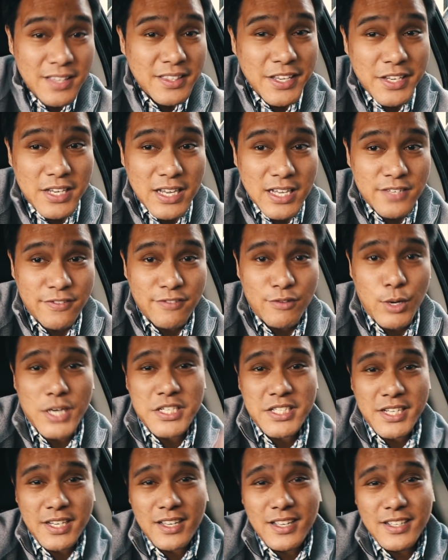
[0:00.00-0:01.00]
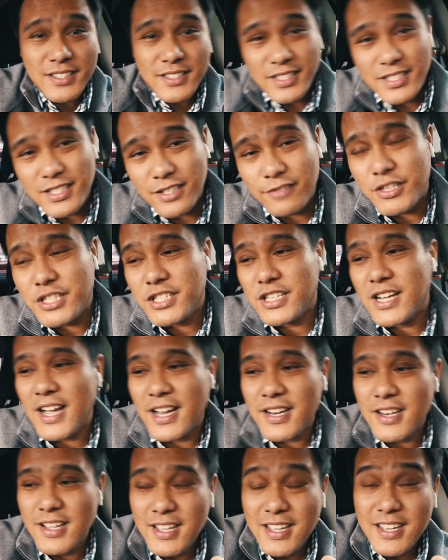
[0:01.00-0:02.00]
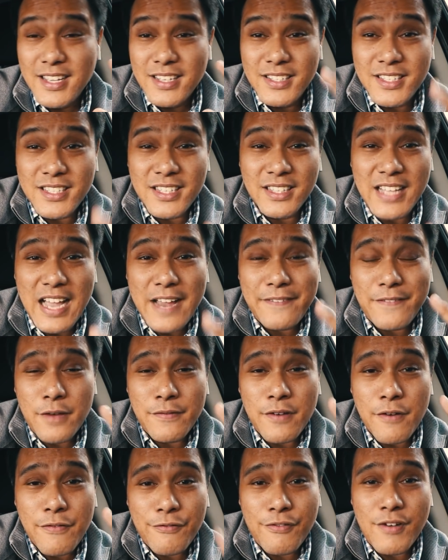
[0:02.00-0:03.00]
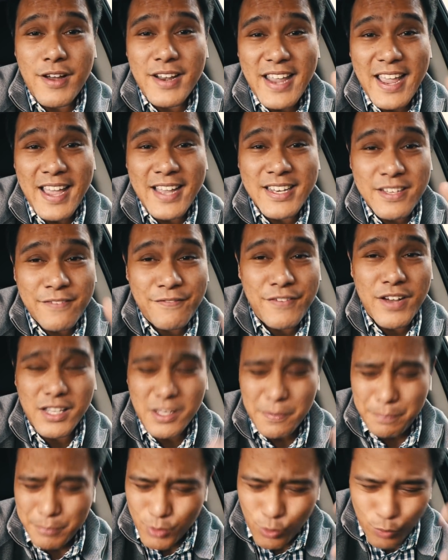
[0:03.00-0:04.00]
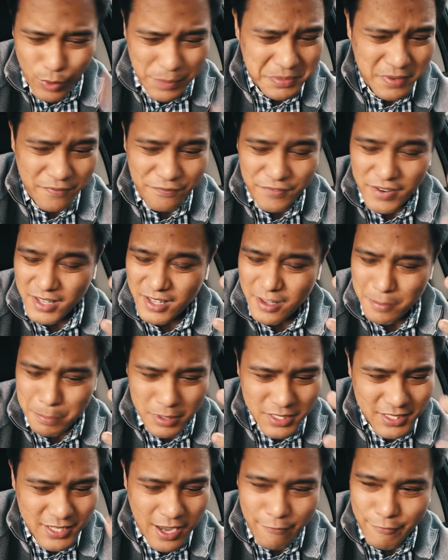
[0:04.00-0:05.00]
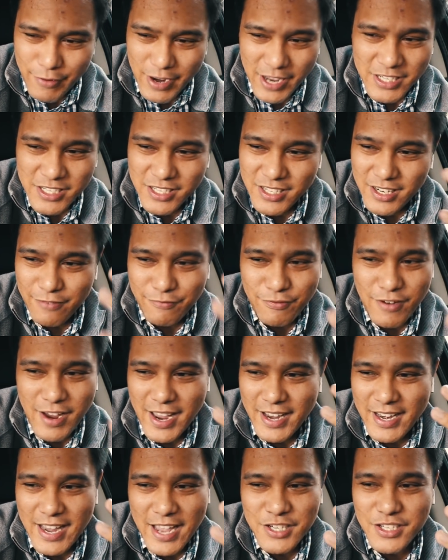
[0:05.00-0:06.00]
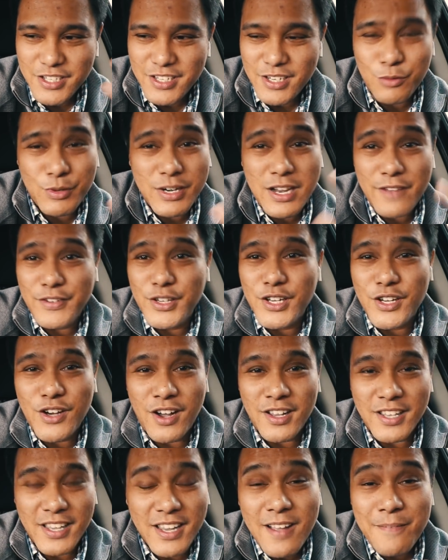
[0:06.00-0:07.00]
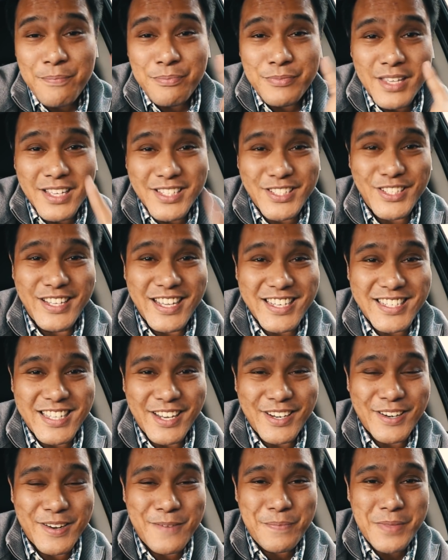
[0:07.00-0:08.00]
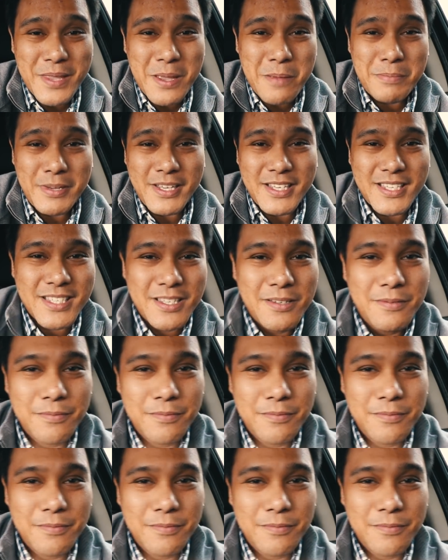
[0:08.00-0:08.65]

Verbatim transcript: Thank you guys for watching. This is Chris Sean. This is the life of a front-end developer, web developer, software engineer, front-end engineer, whatever you call it. And I'll see you guys later. Peace.